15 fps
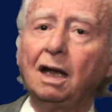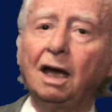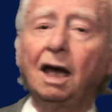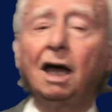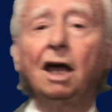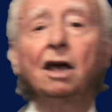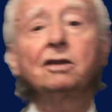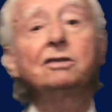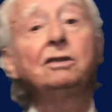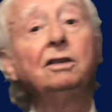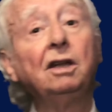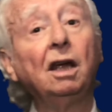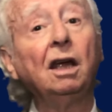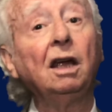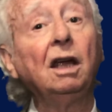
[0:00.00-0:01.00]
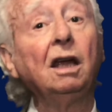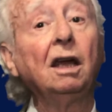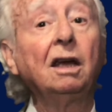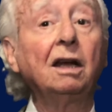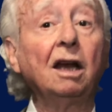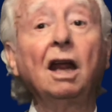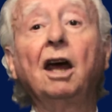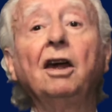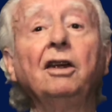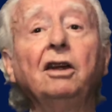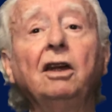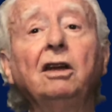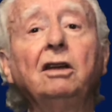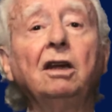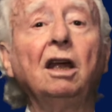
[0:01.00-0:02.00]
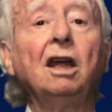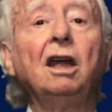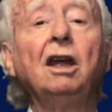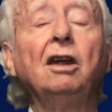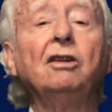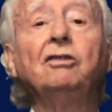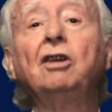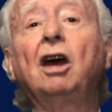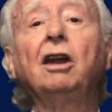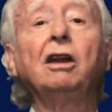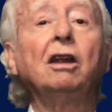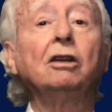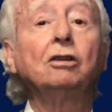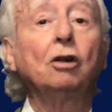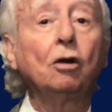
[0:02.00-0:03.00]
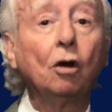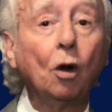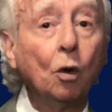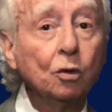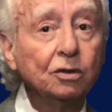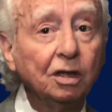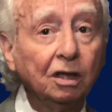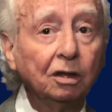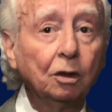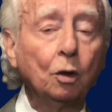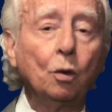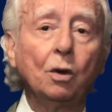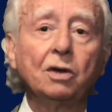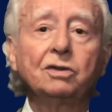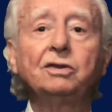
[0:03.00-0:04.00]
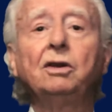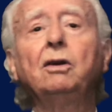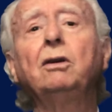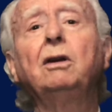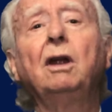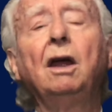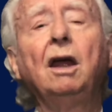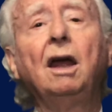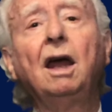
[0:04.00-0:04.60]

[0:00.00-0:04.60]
asks a client a direct closing question